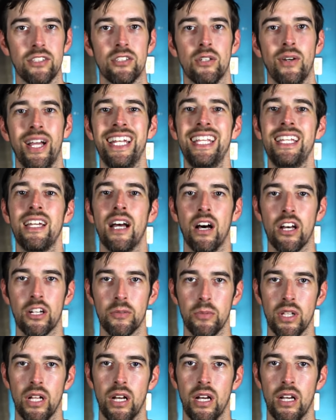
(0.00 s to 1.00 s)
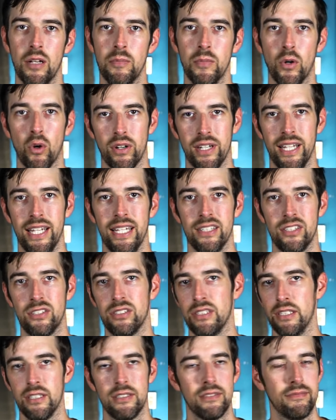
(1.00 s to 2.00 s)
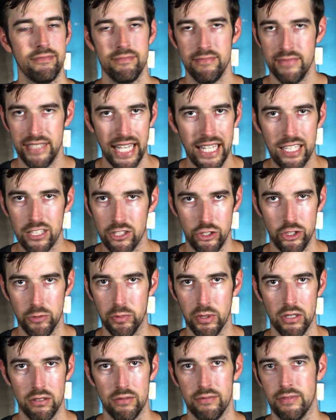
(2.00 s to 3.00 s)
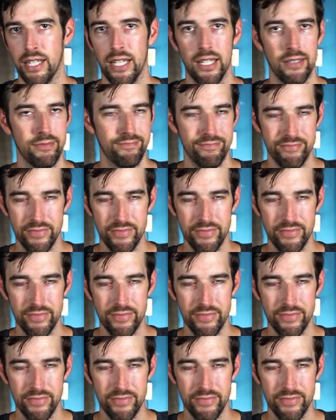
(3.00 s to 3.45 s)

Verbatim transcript: So any audible hum or hiss is negligible, a